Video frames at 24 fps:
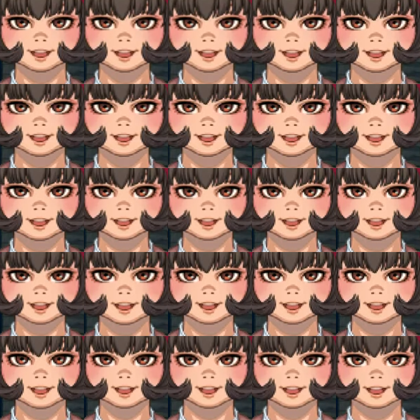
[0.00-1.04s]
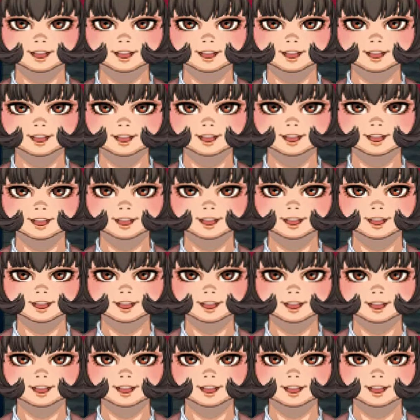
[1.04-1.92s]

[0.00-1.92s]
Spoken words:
[no speech]